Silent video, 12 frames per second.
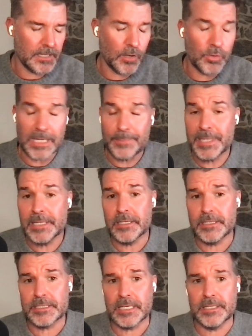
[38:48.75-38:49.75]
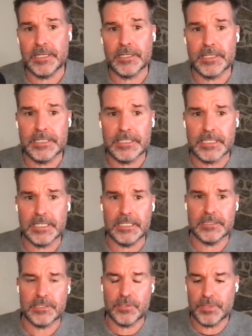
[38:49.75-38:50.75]
Ole Peters and the Ergodicity
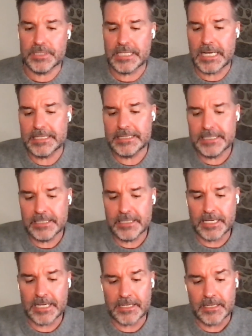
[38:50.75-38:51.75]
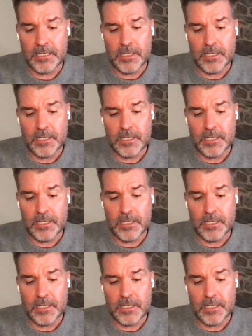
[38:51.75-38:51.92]
Institute is the idea that,